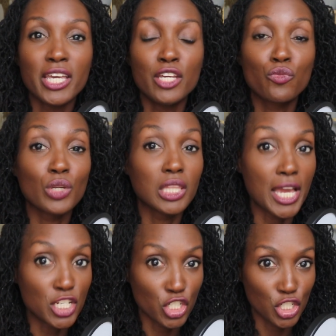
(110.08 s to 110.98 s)
in
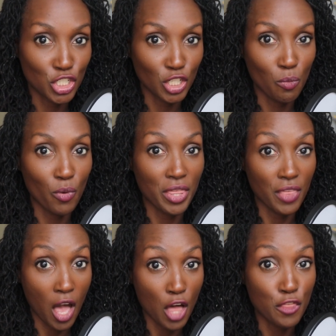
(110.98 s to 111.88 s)
relationship with
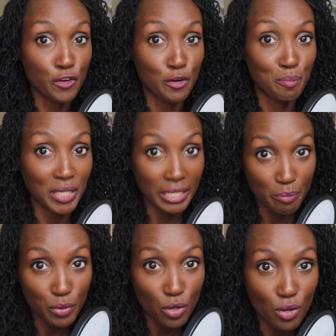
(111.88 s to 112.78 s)
other
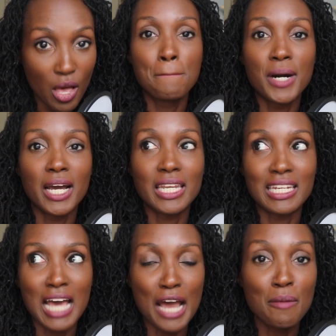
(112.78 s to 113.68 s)
people, but
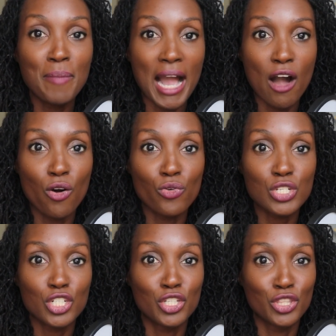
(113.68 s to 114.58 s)
not
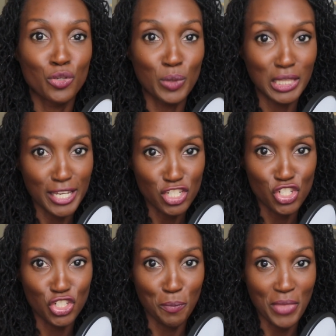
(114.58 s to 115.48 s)
about the
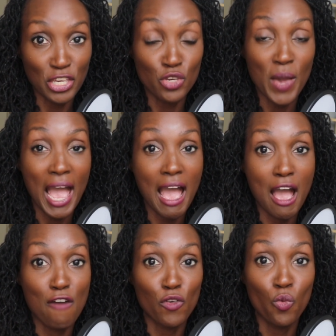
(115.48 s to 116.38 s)
relationship that you
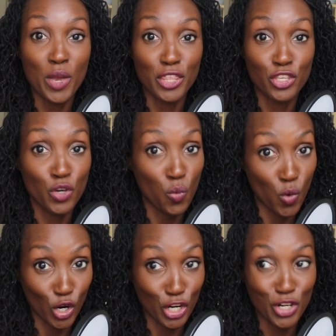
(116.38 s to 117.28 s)
have with your
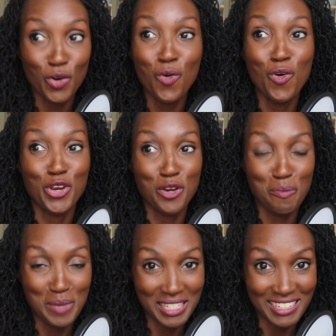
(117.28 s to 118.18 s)
work or your
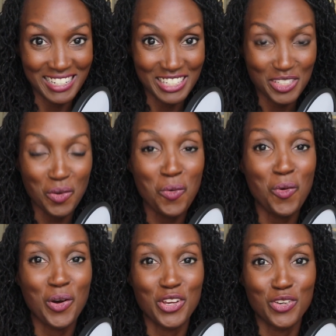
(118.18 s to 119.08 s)
business
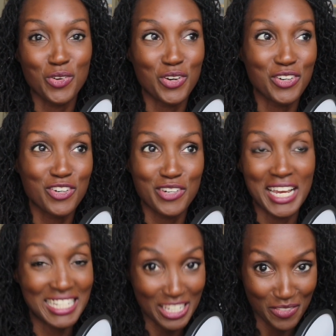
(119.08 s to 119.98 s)
or your
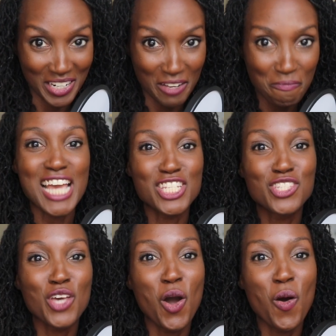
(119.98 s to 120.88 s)
creativity. And
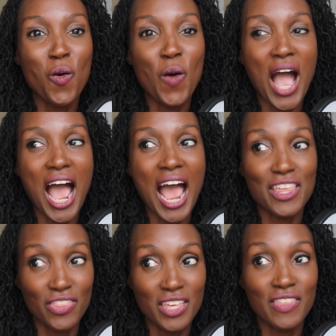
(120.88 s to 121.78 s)
so I
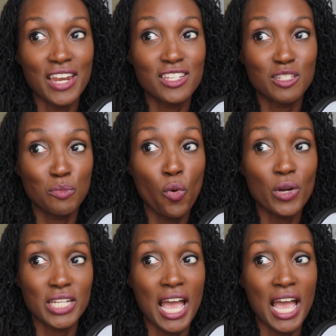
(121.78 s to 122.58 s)
think that it's important to